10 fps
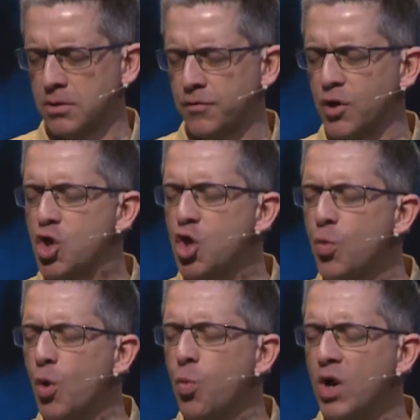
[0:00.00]
that you
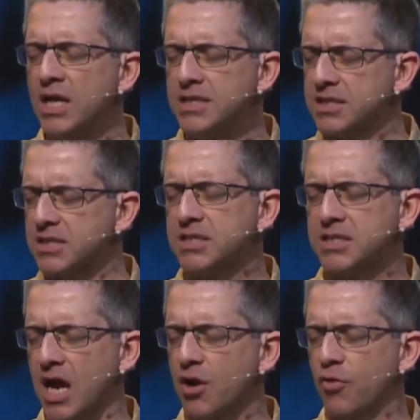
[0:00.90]
were willing to
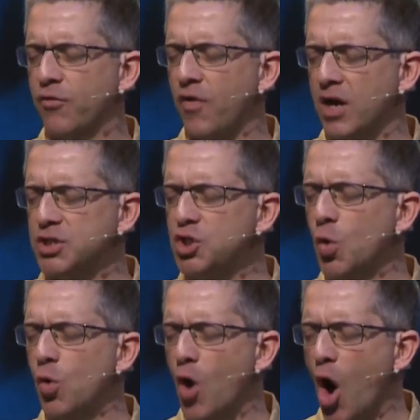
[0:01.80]
sacrifice
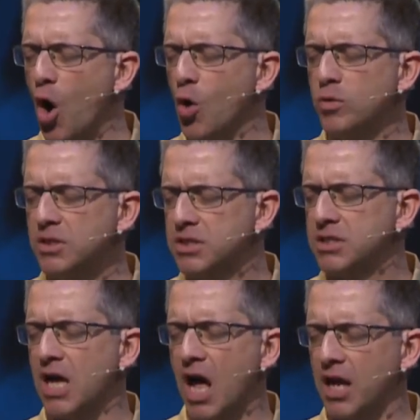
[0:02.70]
your own
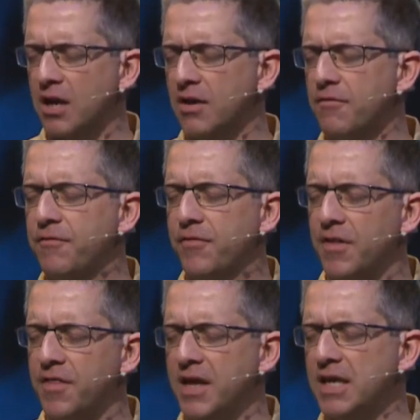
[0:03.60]
son
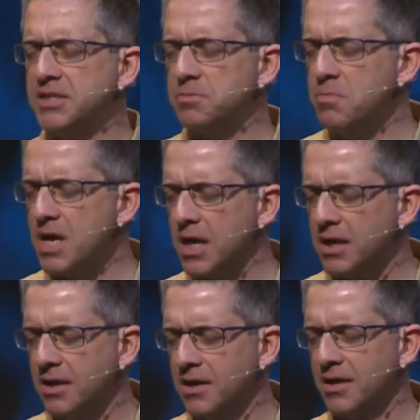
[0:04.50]
for these men
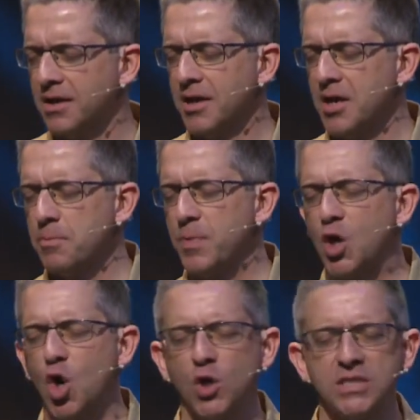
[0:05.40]

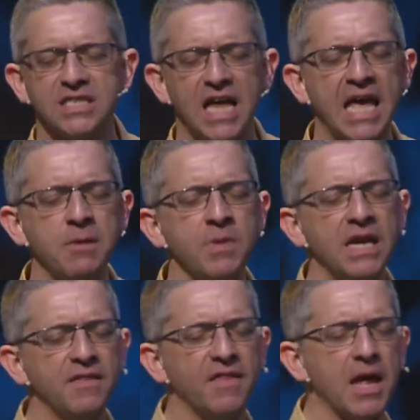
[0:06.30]
because they
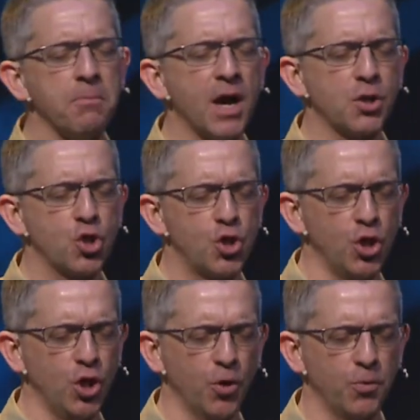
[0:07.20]
mean that much to
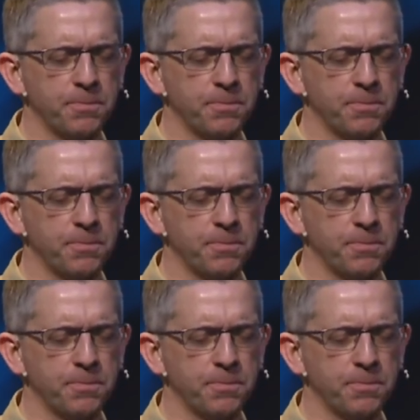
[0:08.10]
you.